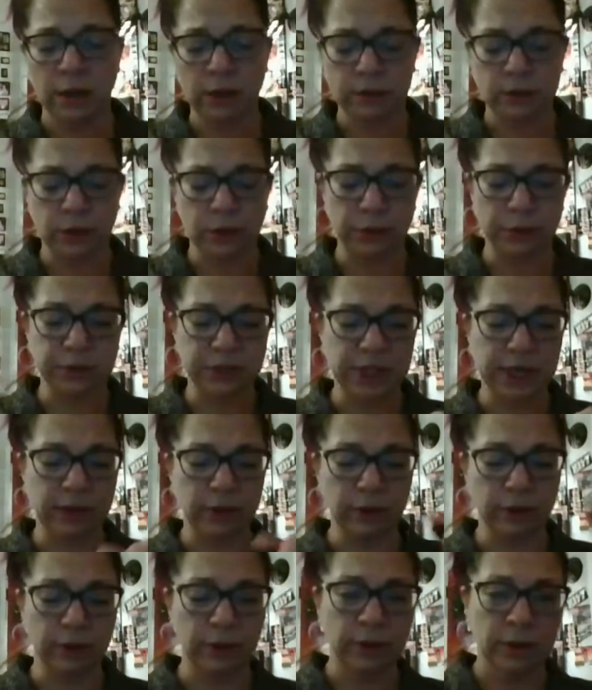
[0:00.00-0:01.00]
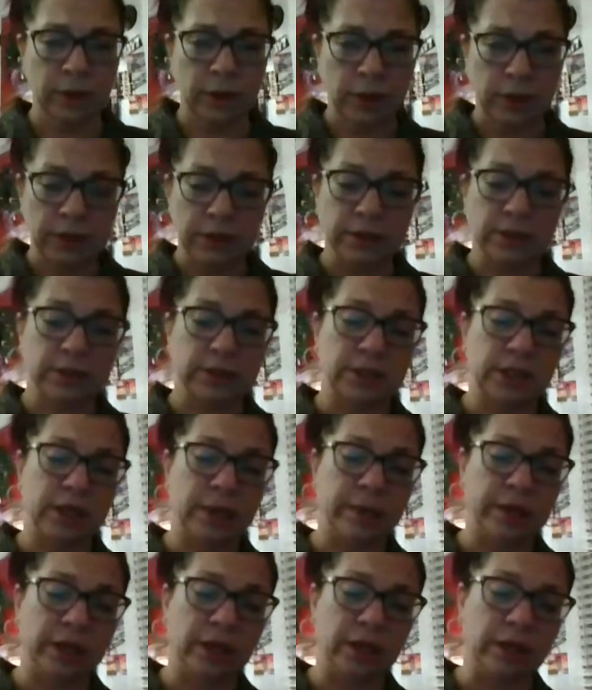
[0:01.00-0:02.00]
So you take your
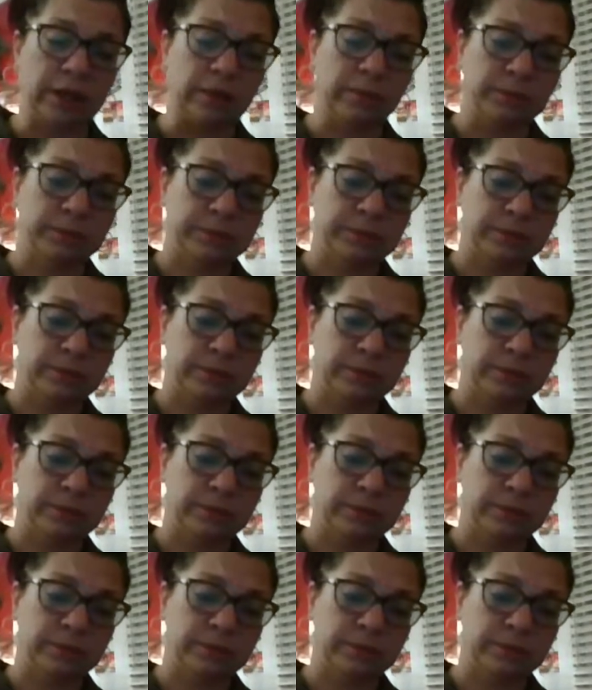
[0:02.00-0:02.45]
cinnamon and